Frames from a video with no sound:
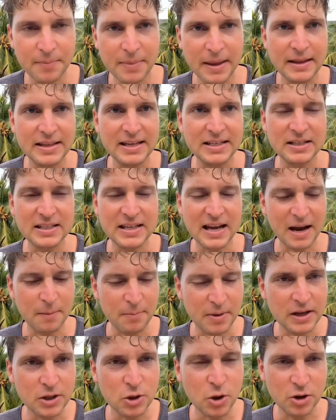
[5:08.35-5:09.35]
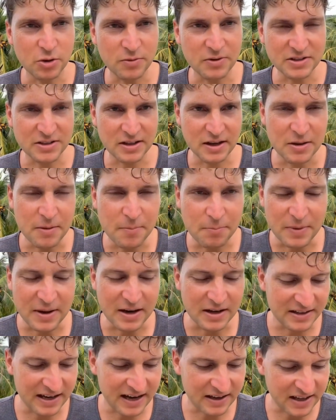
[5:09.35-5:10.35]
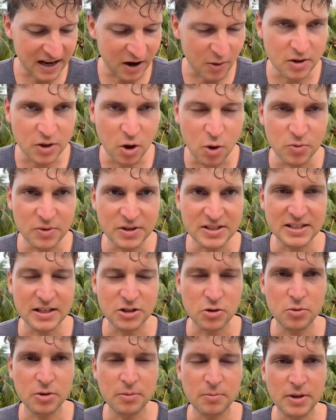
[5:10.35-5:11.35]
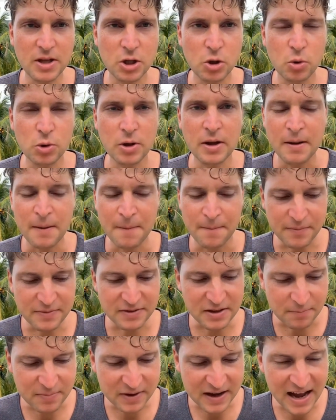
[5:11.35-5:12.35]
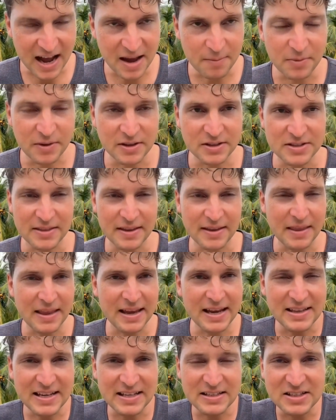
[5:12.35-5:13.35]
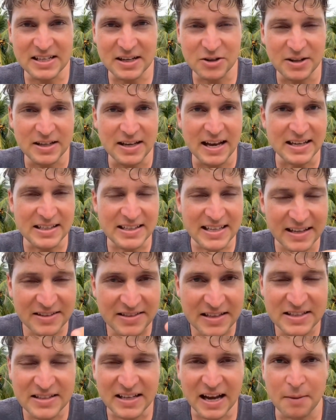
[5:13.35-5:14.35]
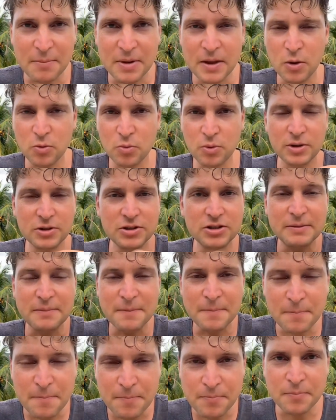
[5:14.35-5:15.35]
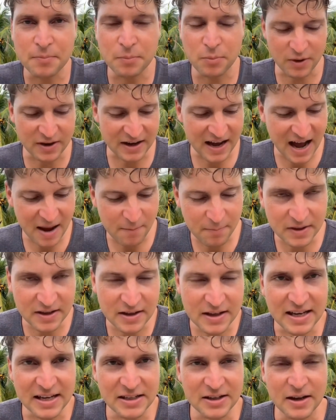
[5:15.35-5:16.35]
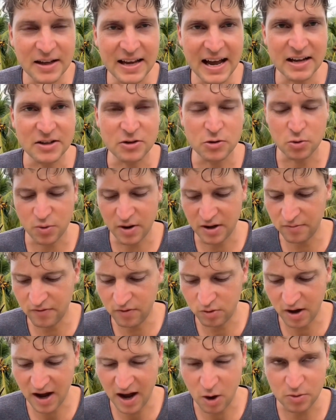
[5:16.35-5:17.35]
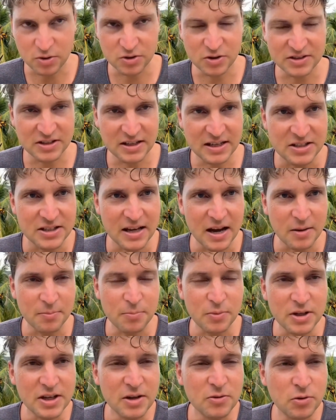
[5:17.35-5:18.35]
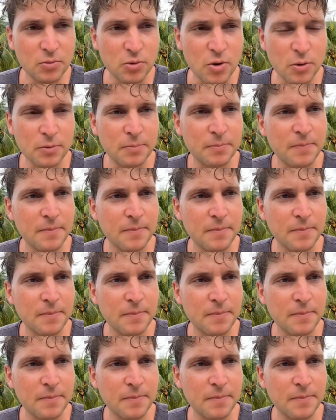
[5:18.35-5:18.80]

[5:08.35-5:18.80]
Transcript: And this is happening all of a sudden because that's how it always is with Bitcoin. Something happens, and then suddenly like 10 things happen at once. What's happened in the last 24 hours is unbelievable.